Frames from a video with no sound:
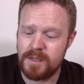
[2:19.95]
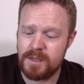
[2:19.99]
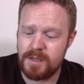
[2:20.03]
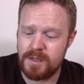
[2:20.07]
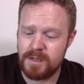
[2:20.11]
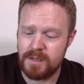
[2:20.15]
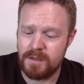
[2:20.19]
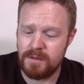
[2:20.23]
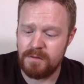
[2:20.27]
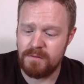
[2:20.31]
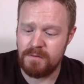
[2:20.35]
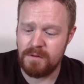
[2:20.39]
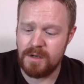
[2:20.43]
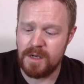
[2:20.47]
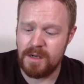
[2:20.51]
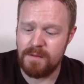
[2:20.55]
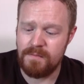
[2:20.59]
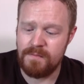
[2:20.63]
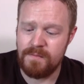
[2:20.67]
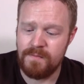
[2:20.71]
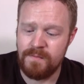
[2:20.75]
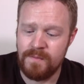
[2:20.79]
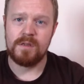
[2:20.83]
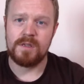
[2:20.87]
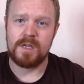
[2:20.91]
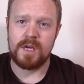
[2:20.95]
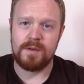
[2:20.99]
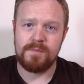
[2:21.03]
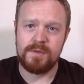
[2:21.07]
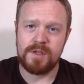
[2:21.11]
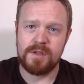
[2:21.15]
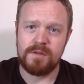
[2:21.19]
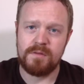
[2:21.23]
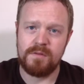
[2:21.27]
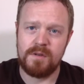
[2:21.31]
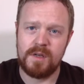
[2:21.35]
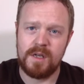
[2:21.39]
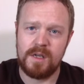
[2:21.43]
So time
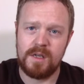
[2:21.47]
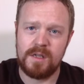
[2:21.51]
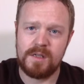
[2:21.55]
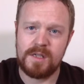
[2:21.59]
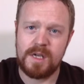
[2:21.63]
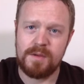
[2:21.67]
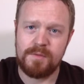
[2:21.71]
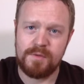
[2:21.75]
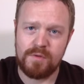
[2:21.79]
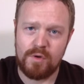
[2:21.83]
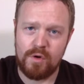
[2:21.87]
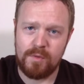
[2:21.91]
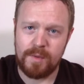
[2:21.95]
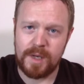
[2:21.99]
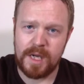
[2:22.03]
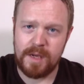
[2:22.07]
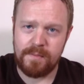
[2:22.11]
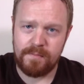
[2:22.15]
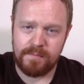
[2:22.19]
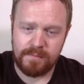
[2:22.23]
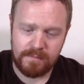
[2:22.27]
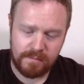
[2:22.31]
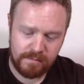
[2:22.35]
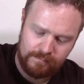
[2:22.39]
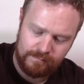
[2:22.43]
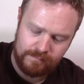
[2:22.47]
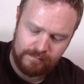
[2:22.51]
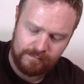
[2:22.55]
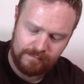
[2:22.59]
to open up.